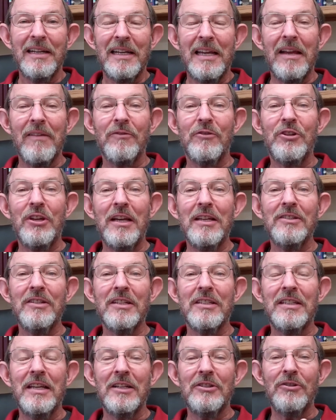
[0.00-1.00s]
If
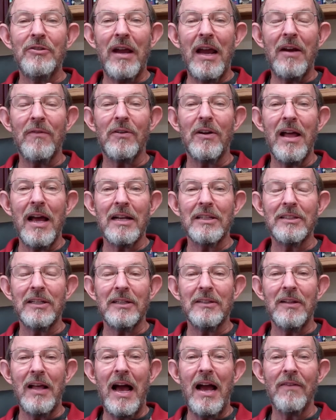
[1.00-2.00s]
Jesus gives you
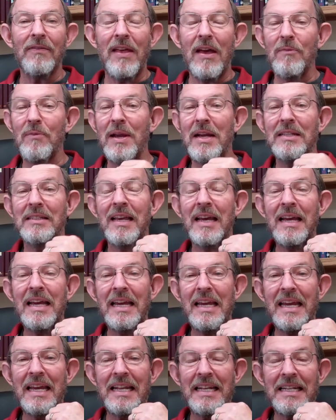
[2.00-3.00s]
everlasting life, that means
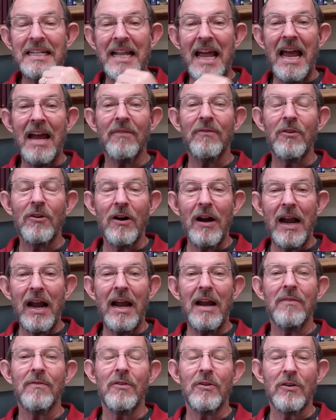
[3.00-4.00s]
it never,
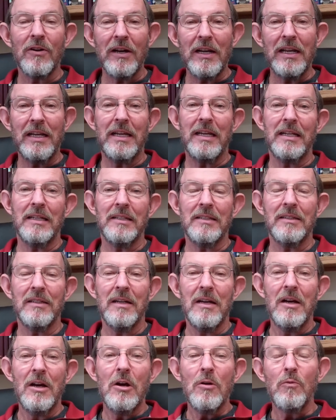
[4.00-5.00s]
ever ends.
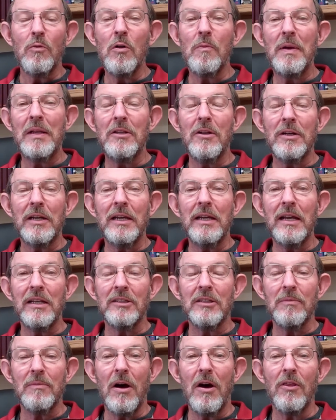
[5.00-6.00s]
We'll be looking at
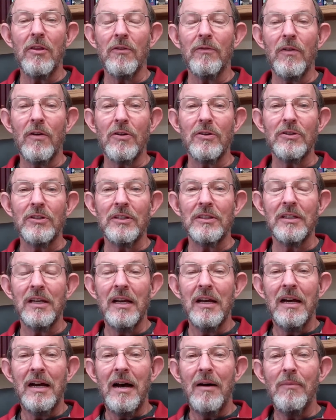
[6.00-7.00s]
some other
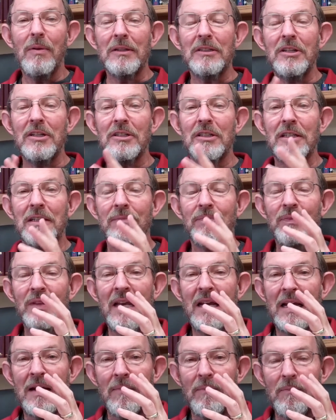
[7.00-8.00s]
verses, but just
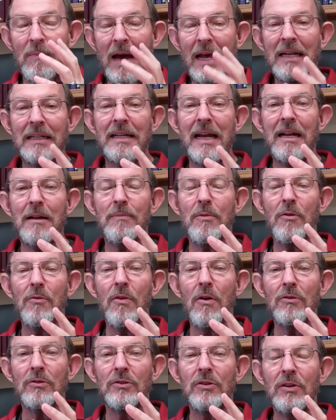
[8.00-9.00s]
meditate
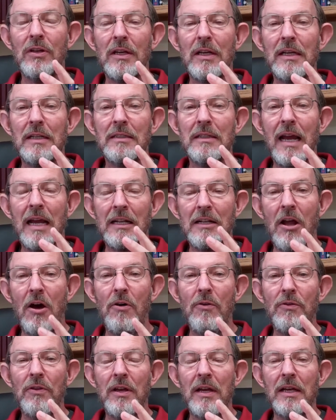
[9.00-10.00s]
upon those things and
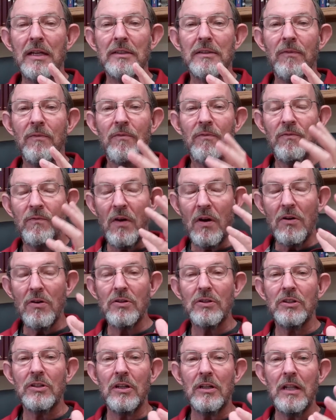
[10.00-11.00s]
know this.
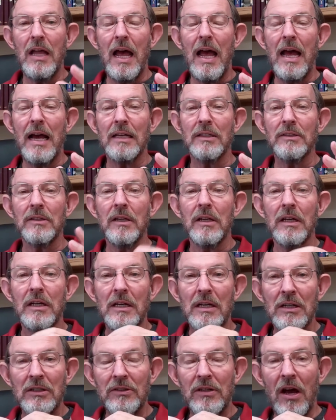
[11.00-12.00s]
First to last,
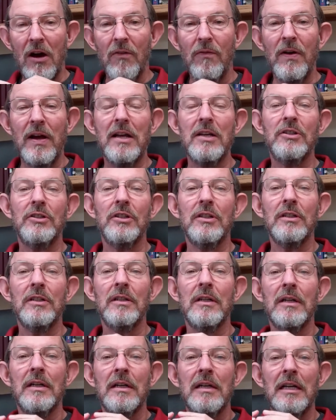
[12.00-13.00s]

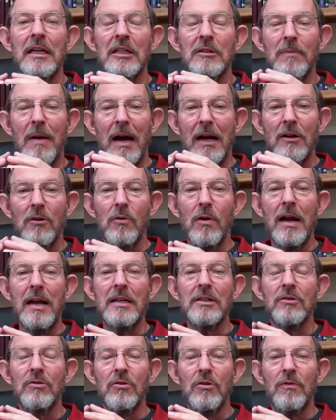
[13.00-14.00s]
salvation is by
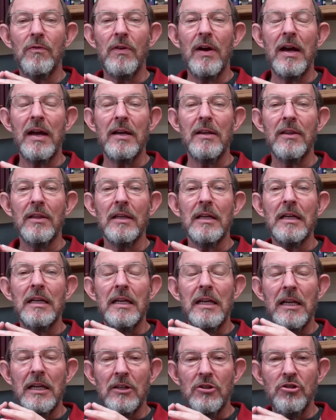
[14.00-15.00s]
grace through faith
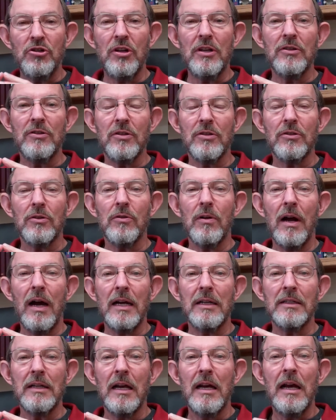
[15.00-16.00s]
in Jesus
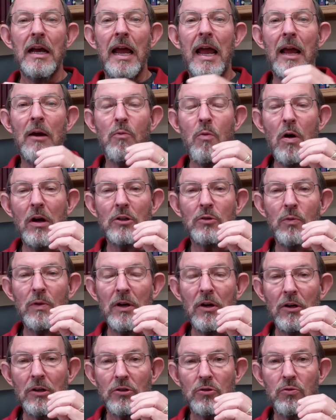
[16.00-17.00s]
Christ. And once
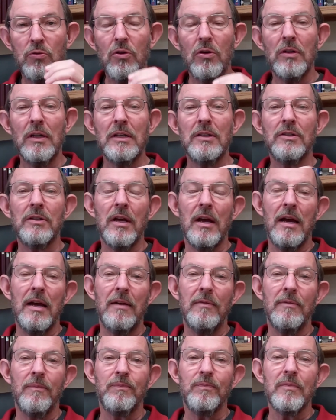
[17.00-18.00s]
we are truly
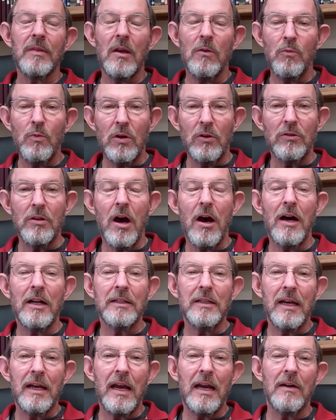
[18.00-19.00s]
saved, we'll
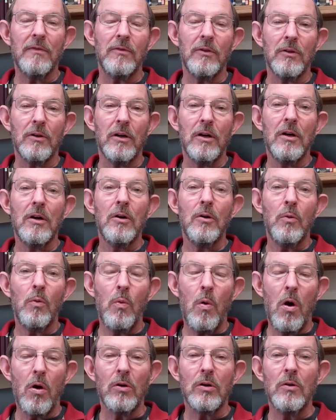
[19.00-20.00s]
not ever
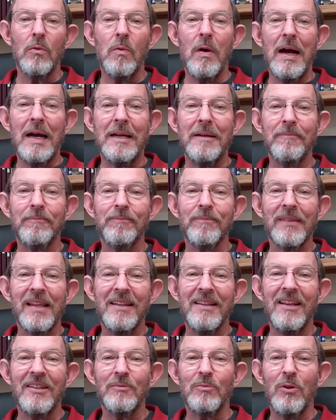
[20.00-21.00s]
walk away.
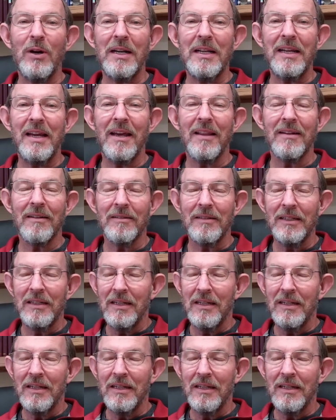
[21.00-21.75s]
Let's pray together.